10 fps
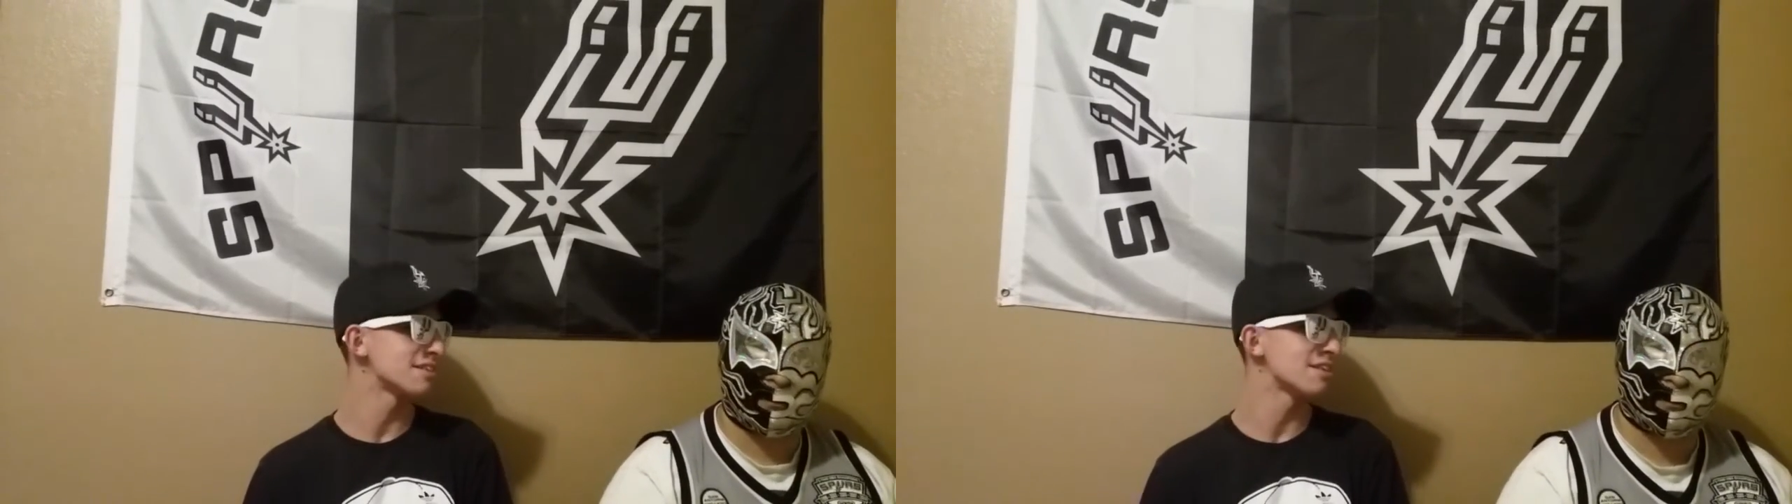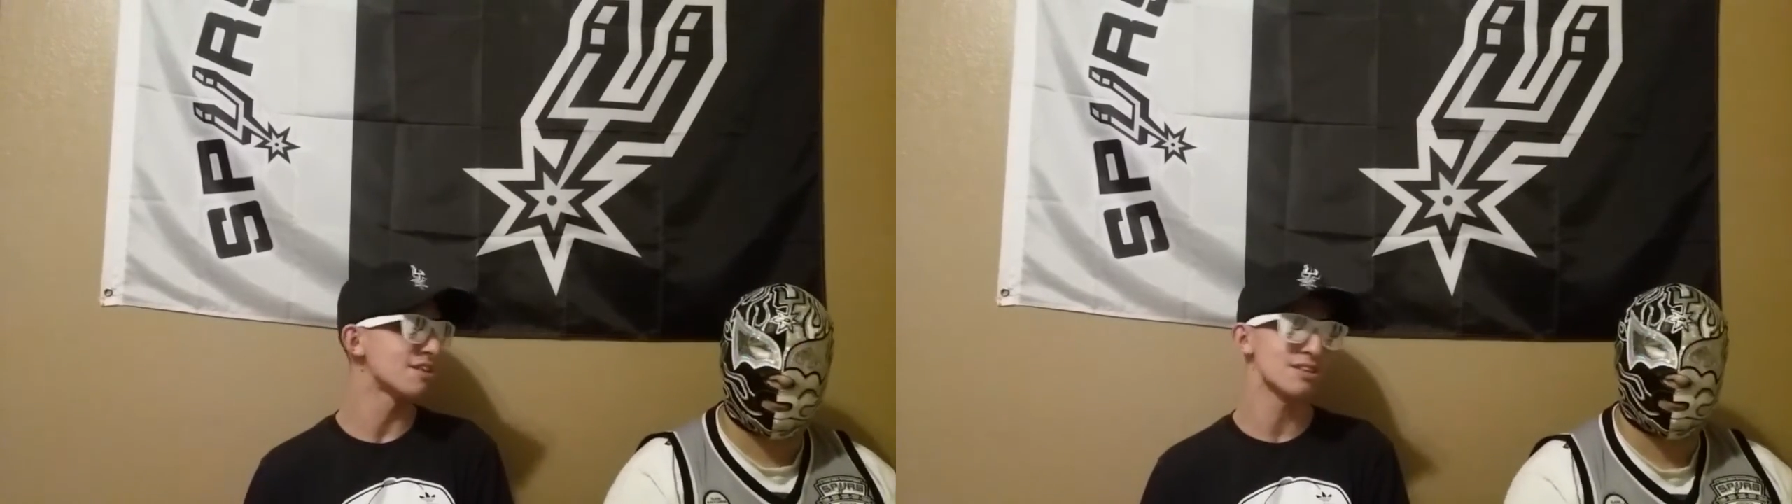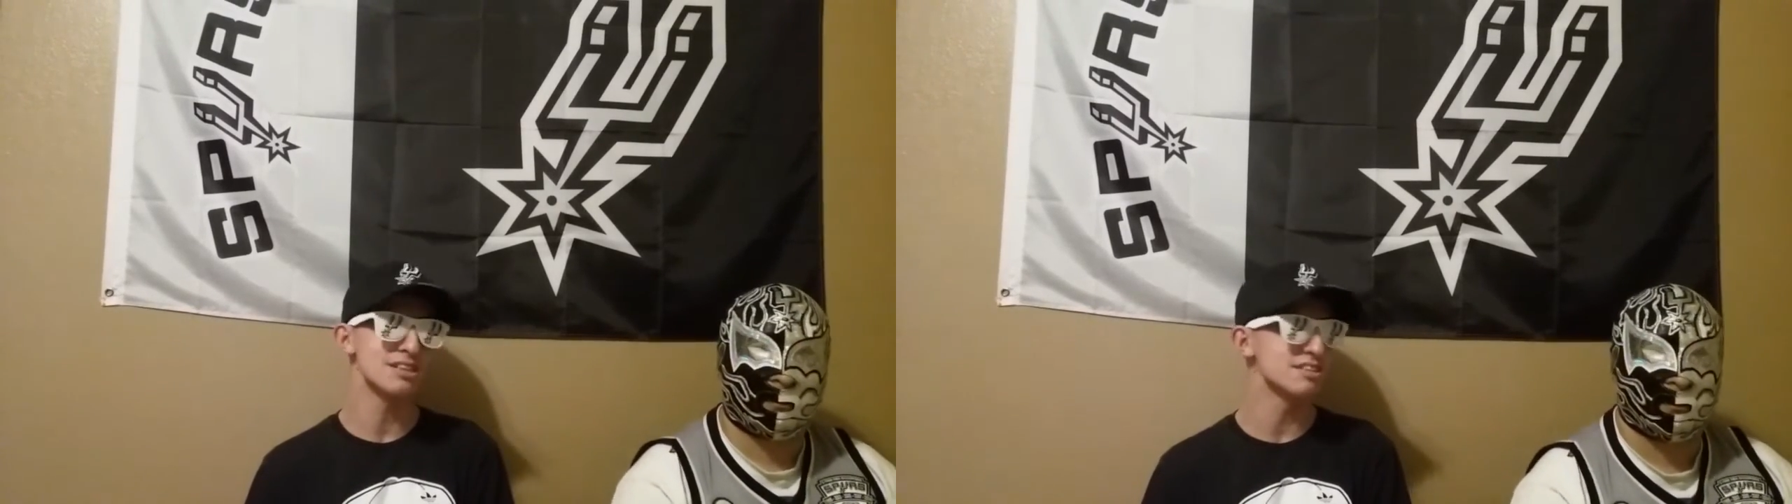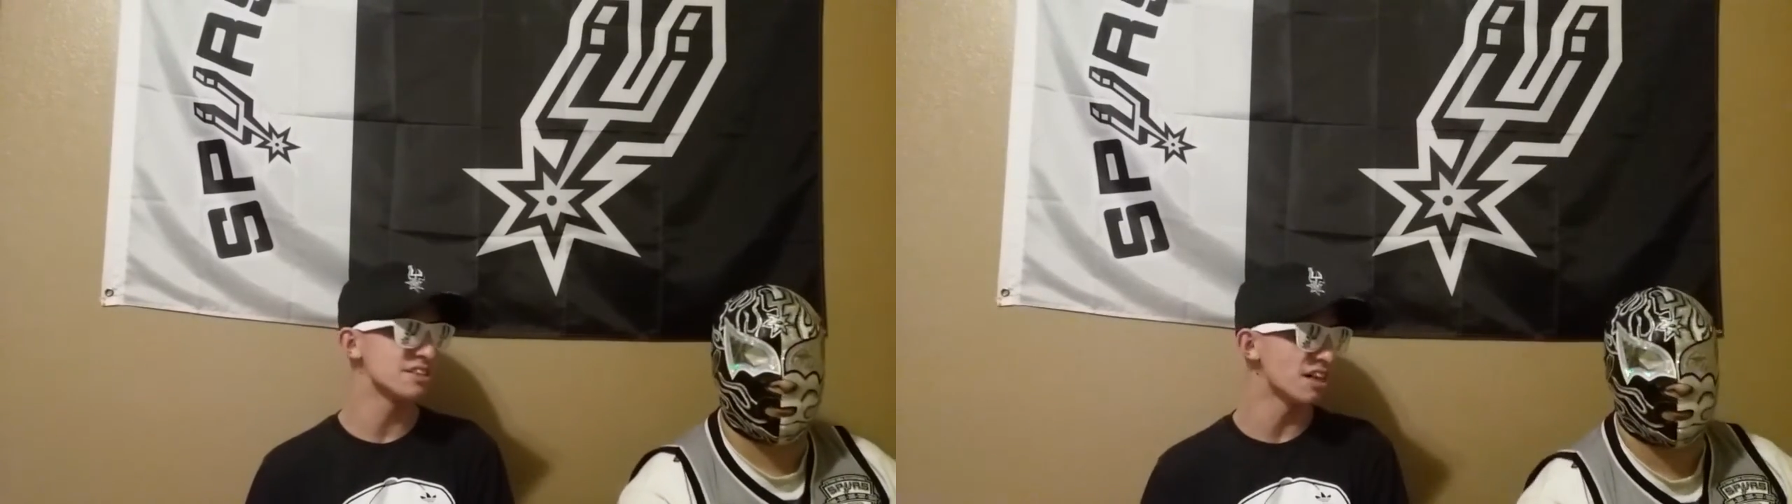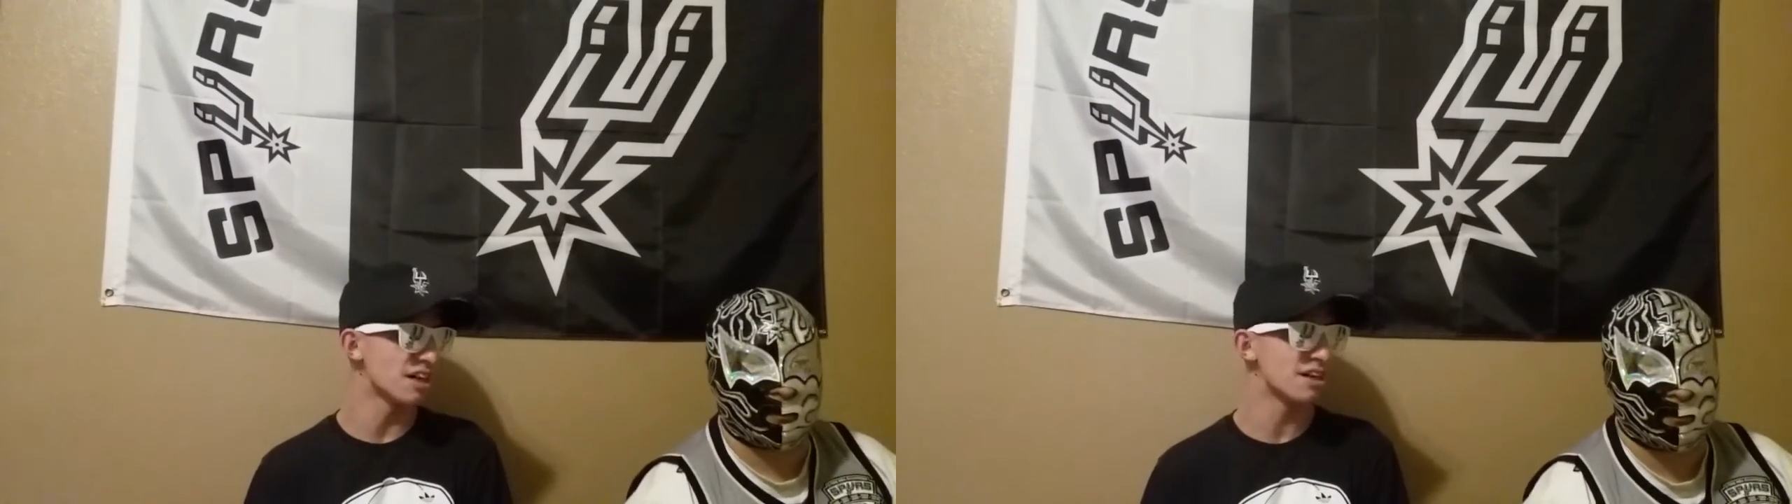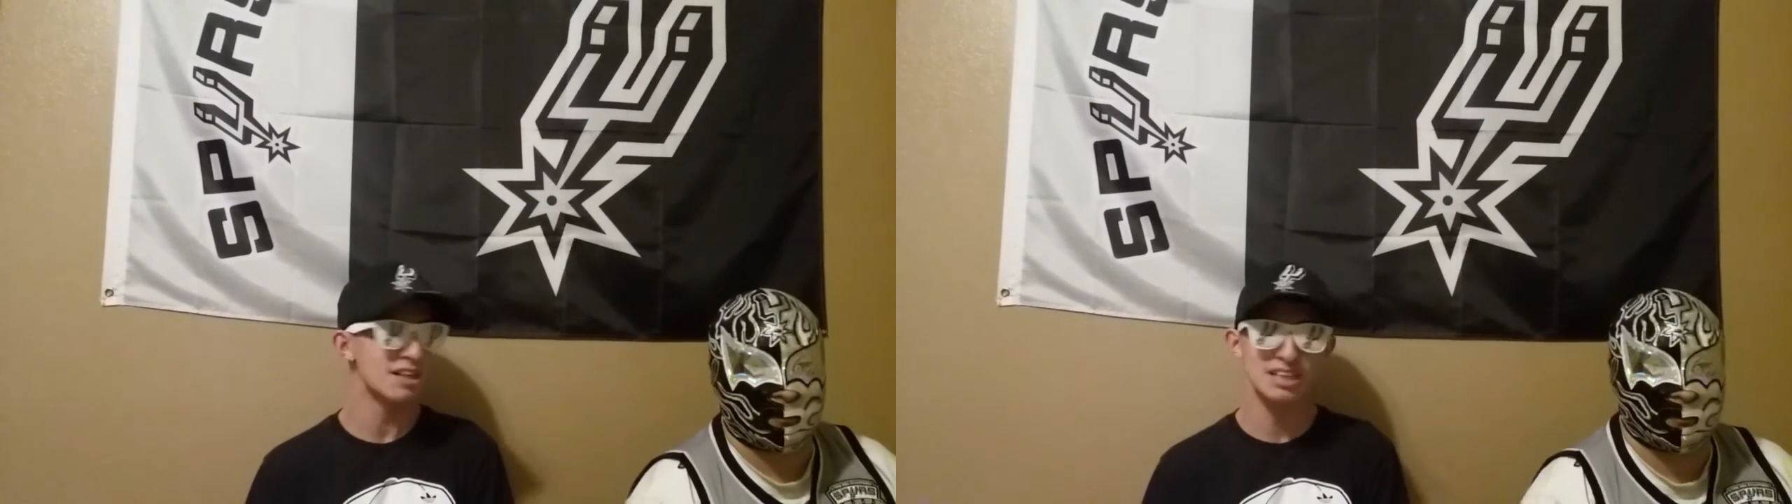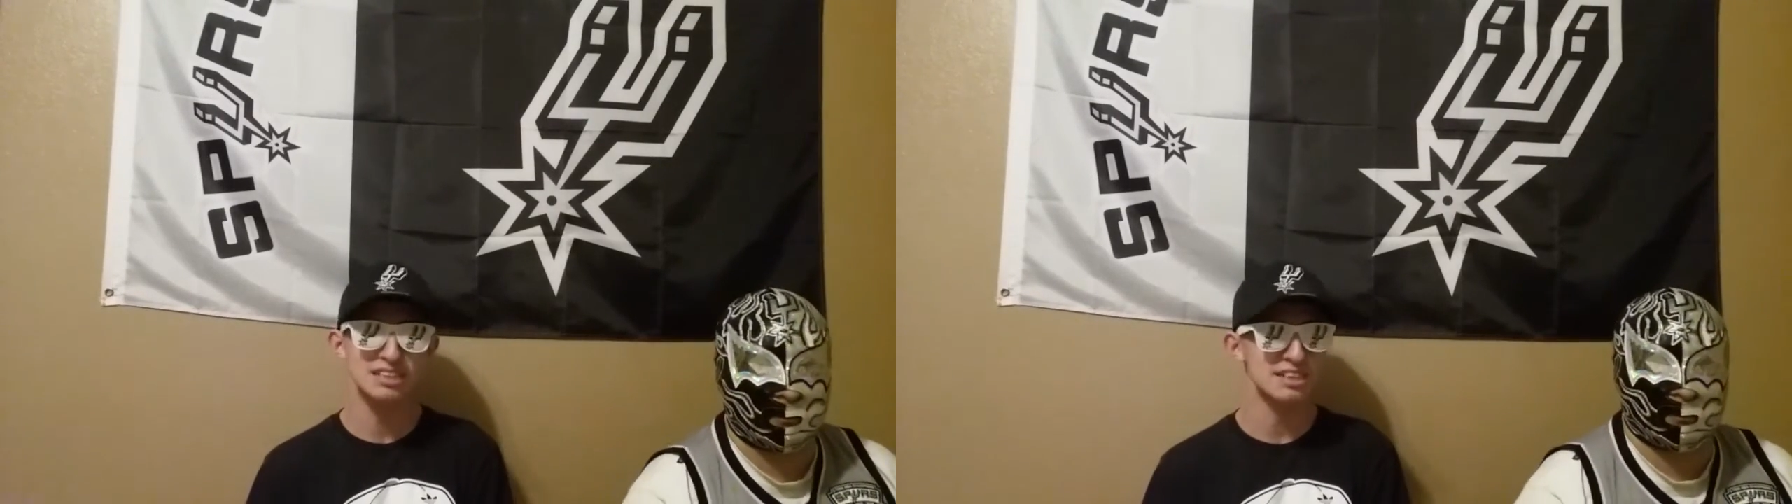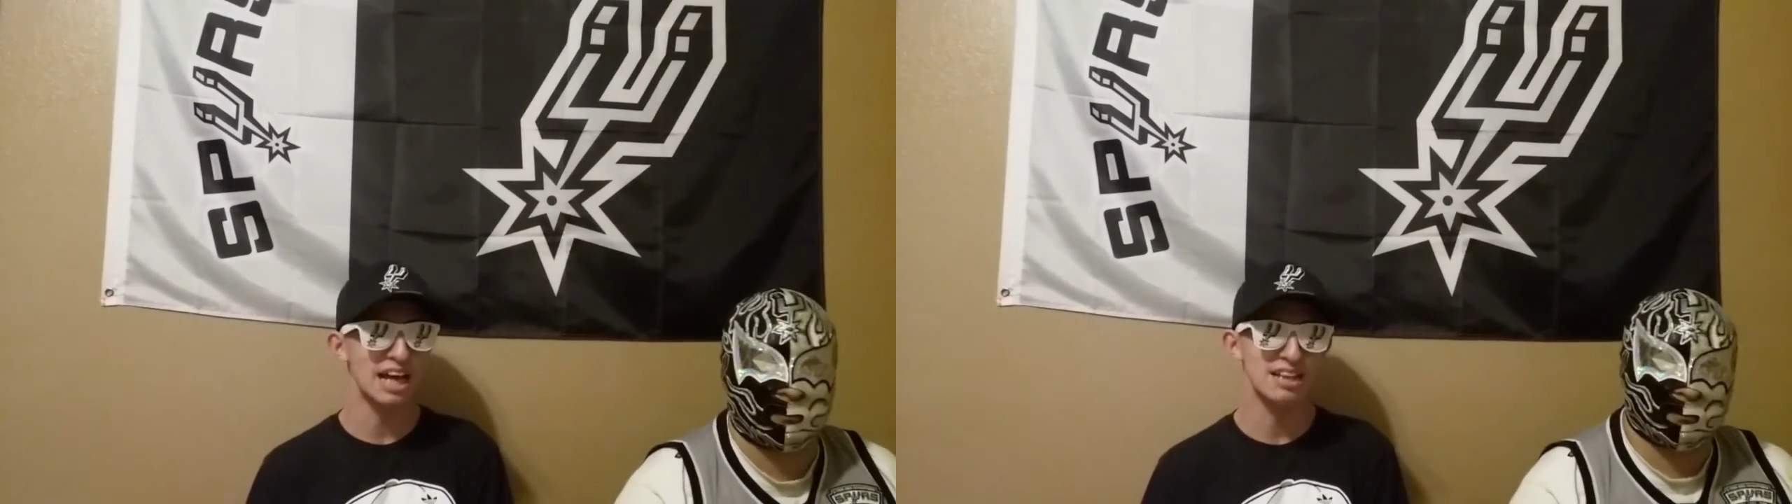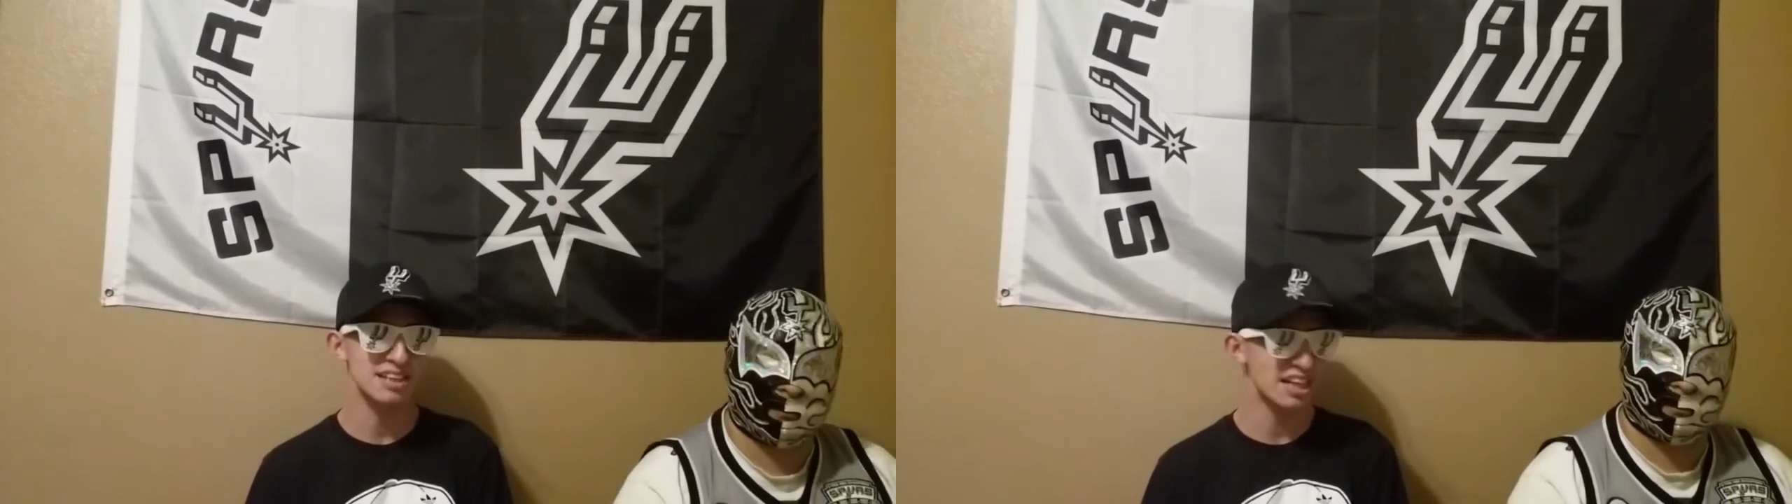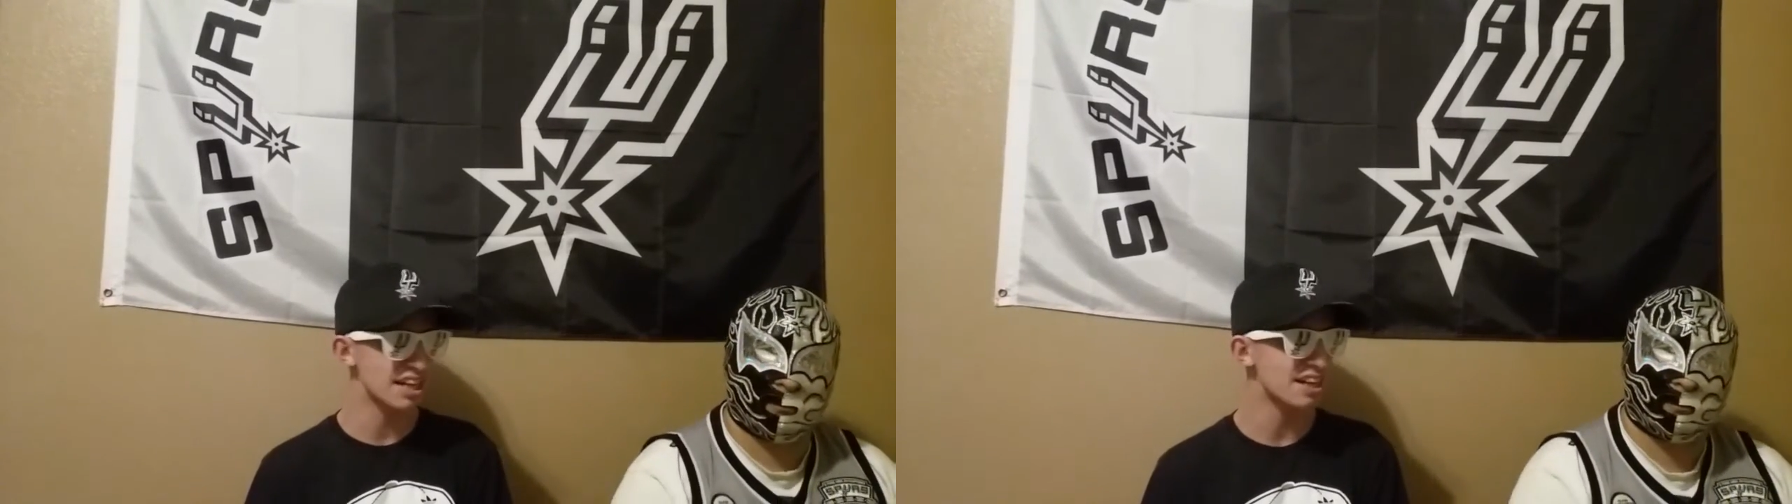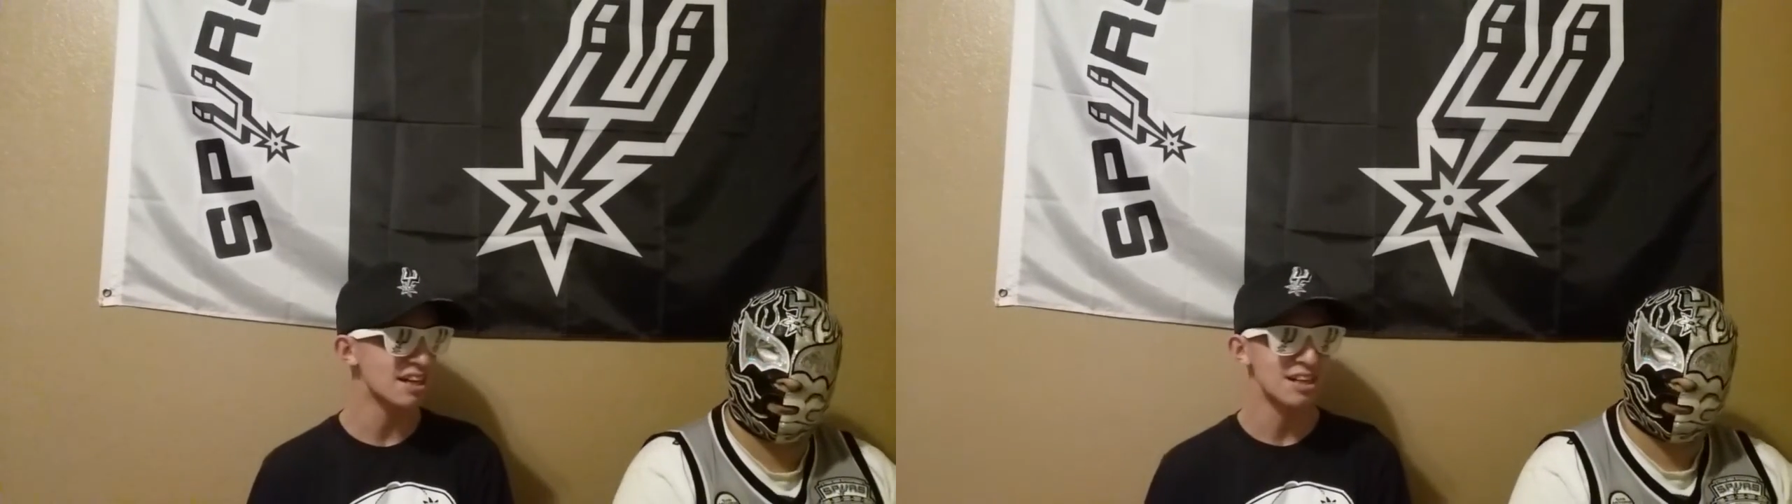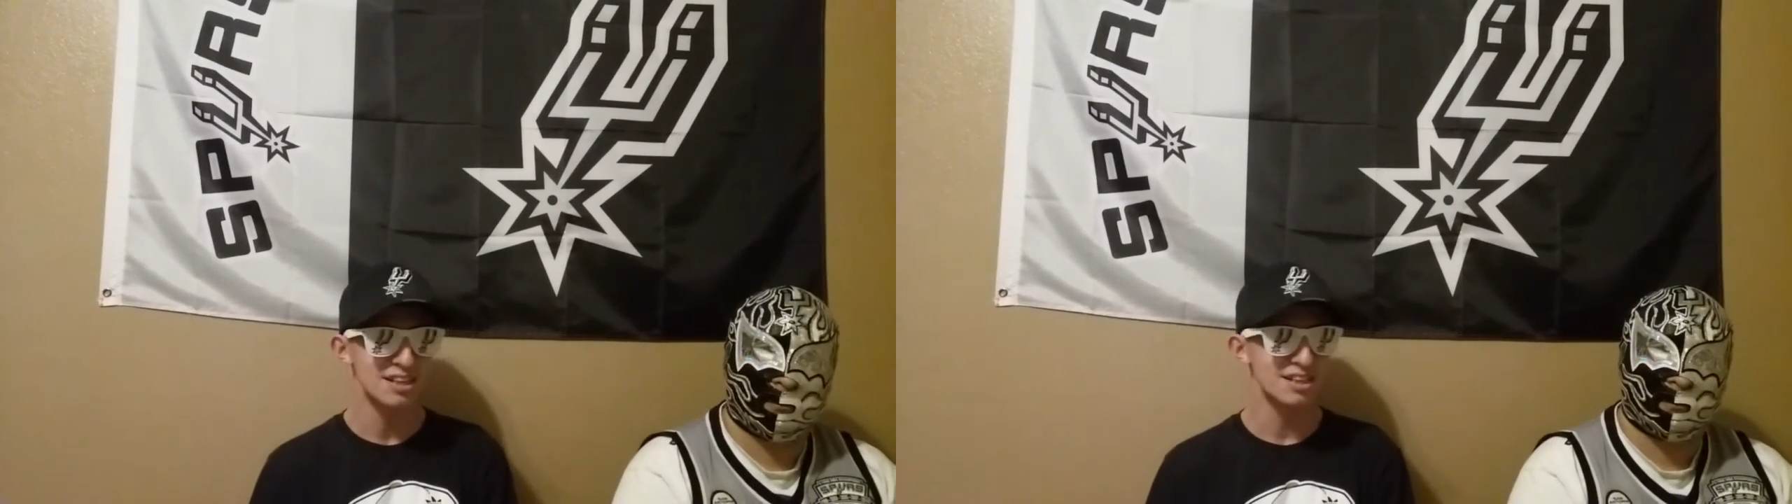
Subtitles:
He's young and he's athletic.